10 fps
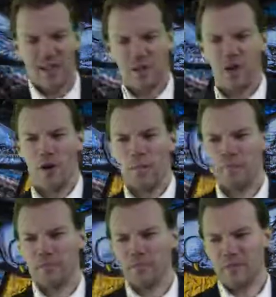So
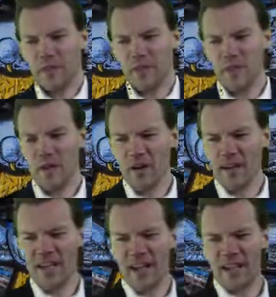it'll be
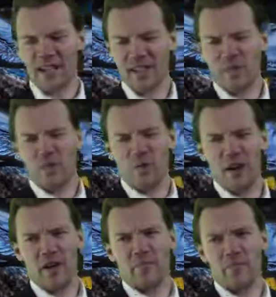organized
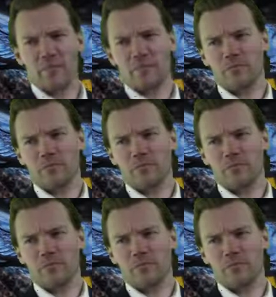where